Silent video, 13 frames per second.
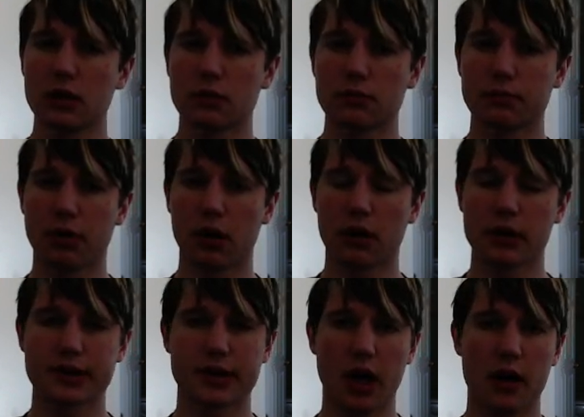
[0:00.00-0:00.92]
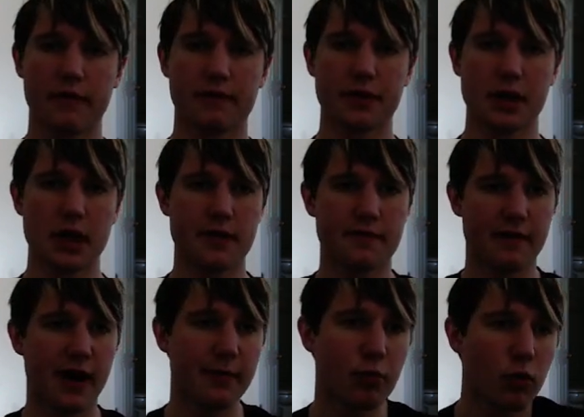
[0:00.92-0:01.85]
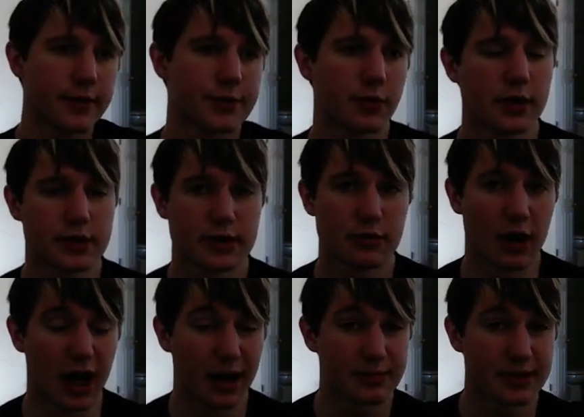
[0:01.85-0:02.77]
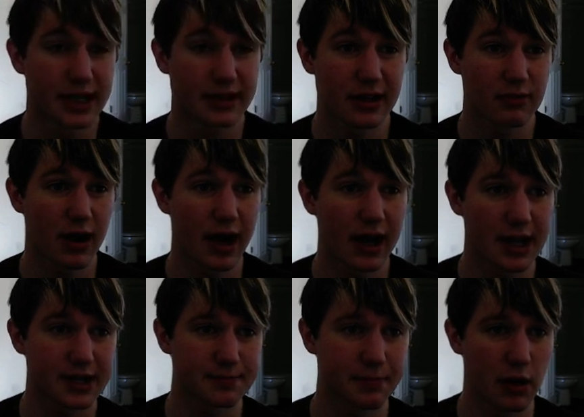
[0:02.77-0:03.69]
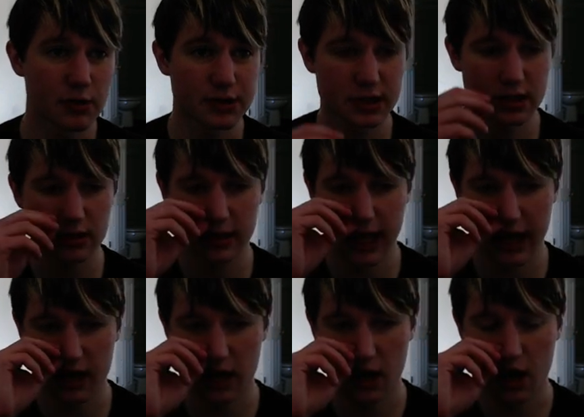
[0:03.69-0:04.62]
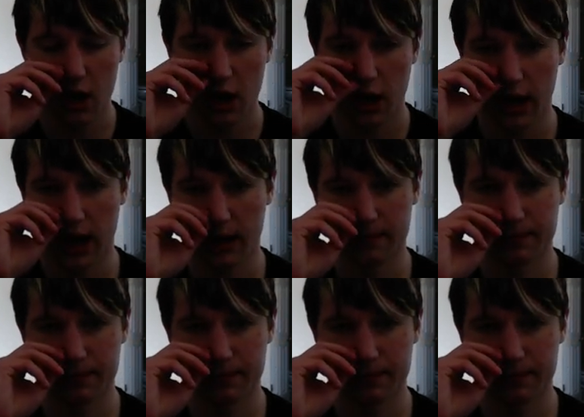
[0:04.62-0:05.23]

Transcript: parts of the 5.22 update that Riot has posted that um,